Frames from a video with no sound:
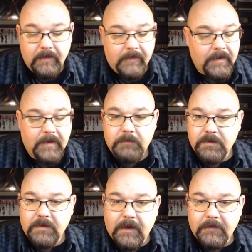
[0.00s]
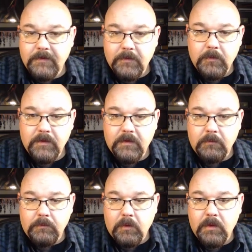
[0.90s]
It just has to do with the
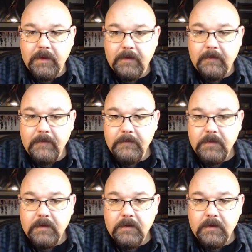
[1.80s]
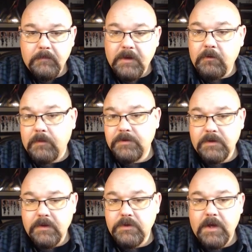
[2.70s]
rolling encryption
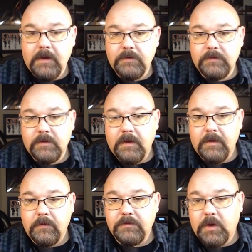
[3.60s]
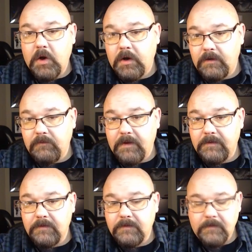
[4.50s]
that changes on those security
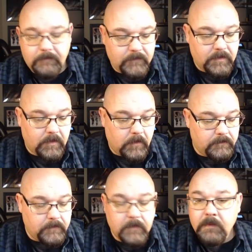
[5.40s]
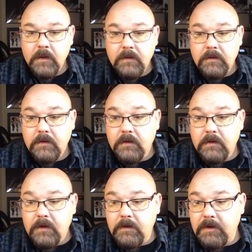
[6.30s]
devices. So
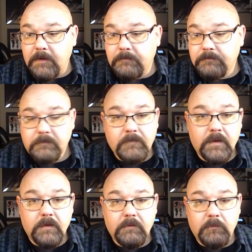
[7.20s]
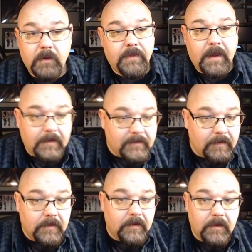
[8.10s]
anyway, with that,
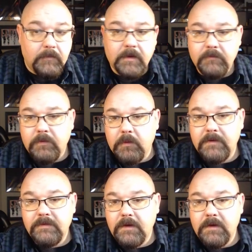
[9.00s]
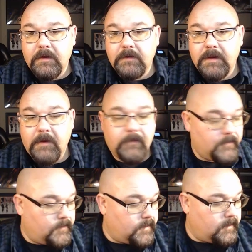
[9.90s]
I'm looking forward to seeing y'all
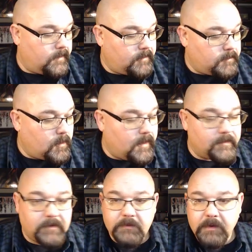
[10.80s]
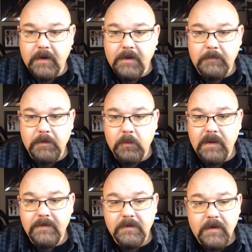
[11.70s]
down February 6th. We got a couple of
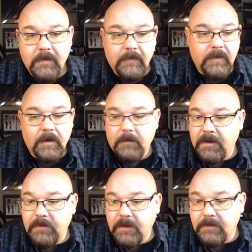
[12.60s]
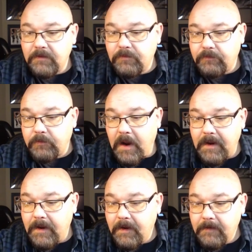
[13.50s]
weeks. I think this
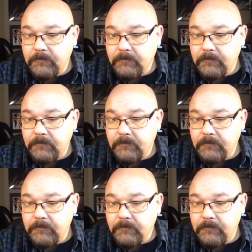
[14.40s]
Friday